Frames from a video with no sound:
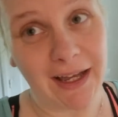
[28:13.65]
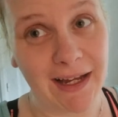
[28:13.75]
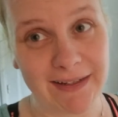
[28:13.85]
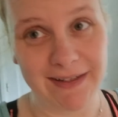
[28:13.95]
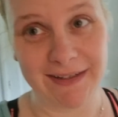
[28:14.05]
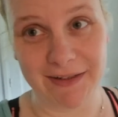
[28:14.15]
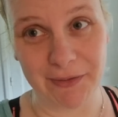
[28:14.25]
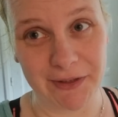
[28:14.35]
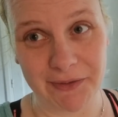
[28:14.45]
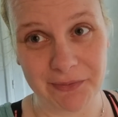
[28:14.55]
I think that
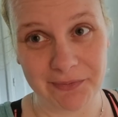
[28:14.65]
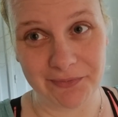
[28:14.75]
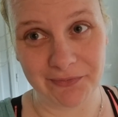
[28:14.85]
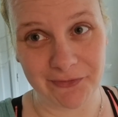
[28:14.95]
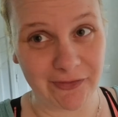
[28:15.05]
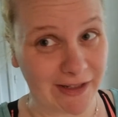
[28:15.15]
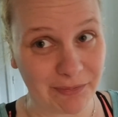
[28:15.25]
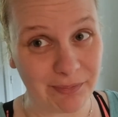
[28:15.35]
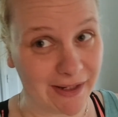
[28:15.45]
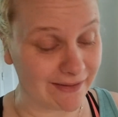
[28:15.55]
will
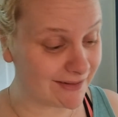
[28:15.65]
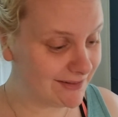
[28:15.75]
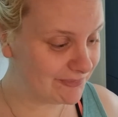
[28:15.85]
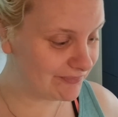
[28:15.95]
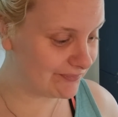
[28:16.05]
fit better.